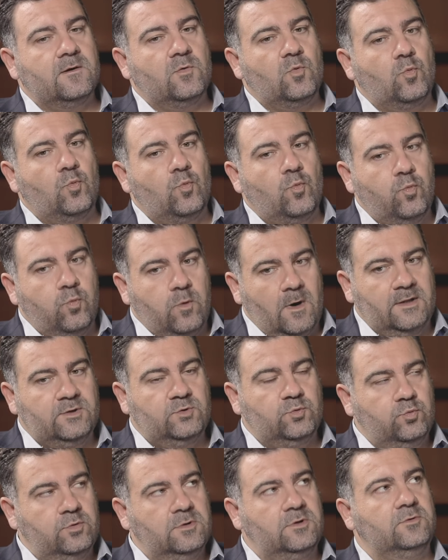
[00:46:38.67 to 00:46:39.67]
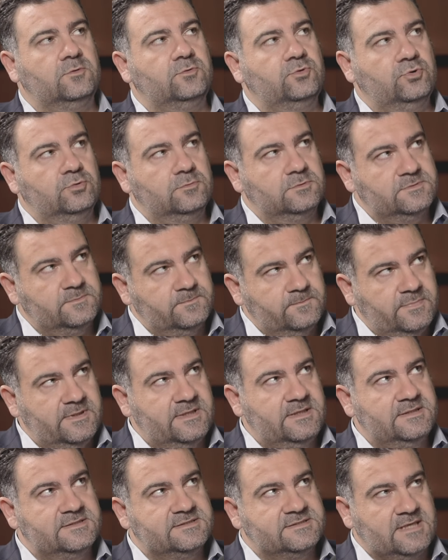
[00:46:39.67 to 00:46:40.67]
What will
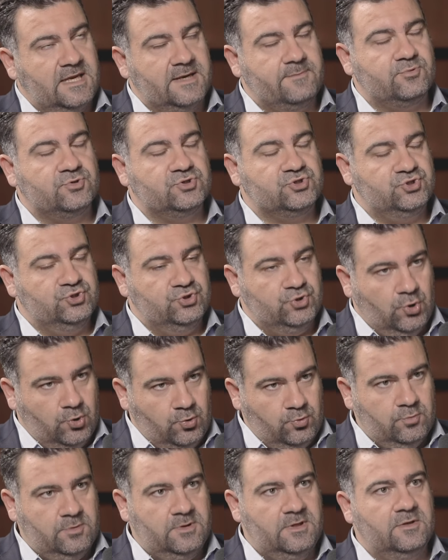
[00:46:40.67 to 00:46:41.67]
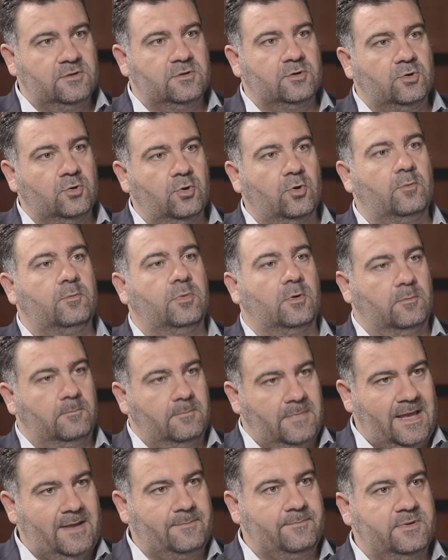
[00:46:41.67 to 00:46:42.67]
be Cyprus known in the global
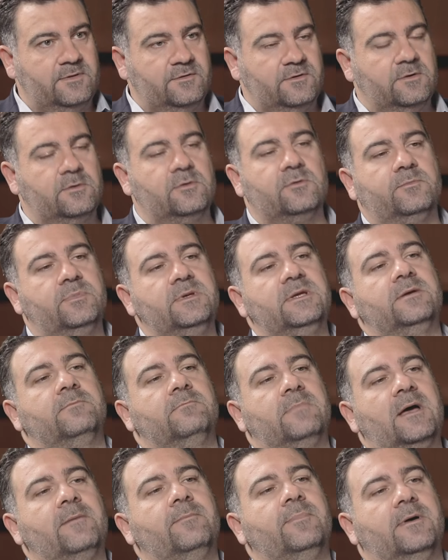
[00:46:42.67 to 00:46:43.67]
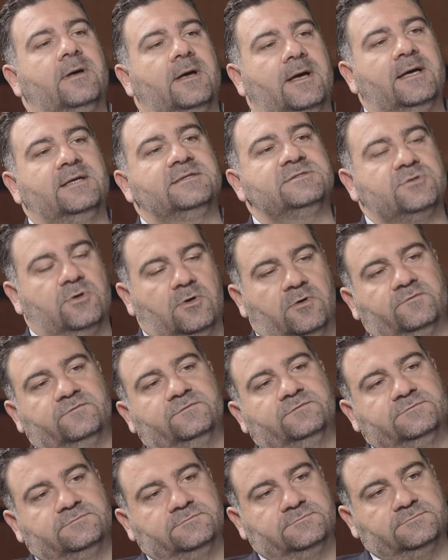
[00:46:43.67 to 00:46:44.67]
map, in the European map, as of?